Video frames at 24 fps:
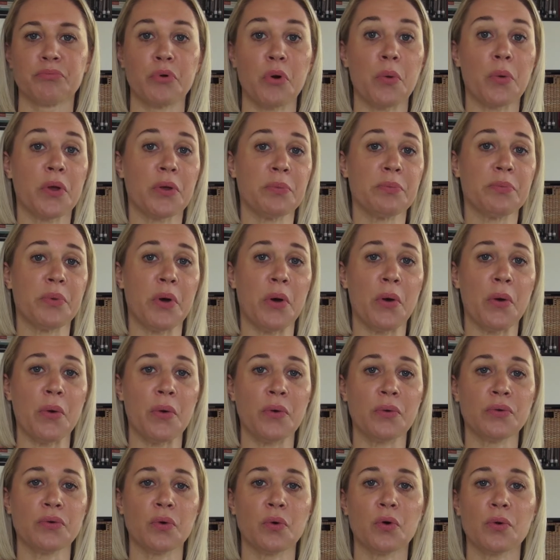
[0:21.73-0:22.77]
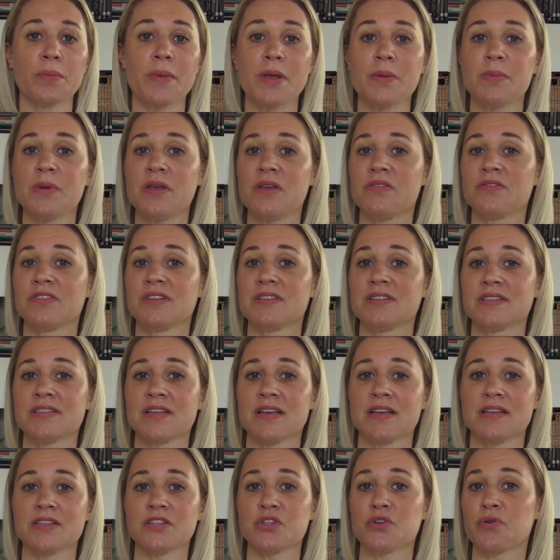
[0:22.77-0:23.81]
broken bone, or maybe even,
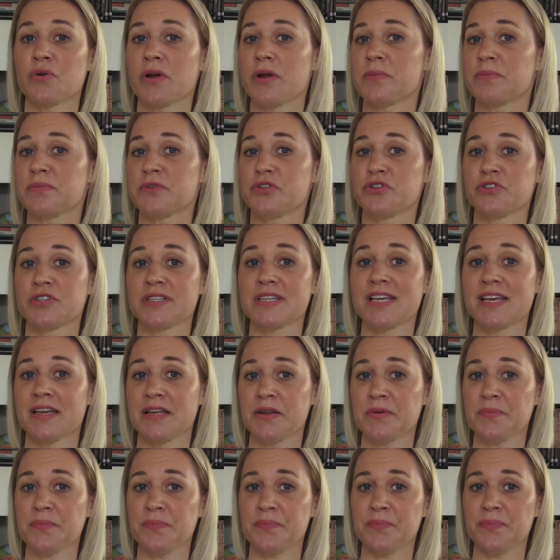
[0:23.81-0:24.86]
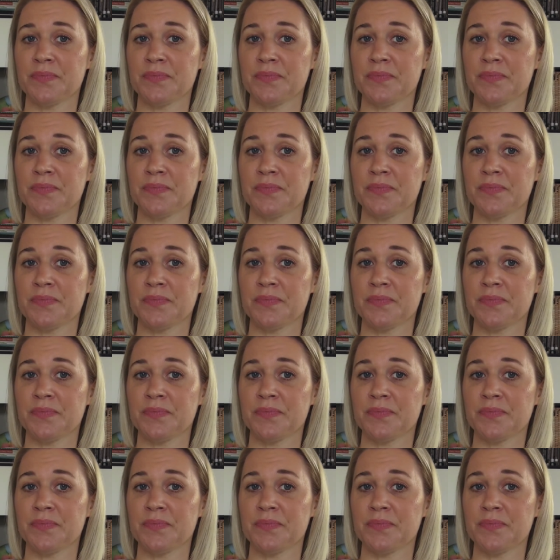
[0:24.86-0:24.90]
say, scraped your skin?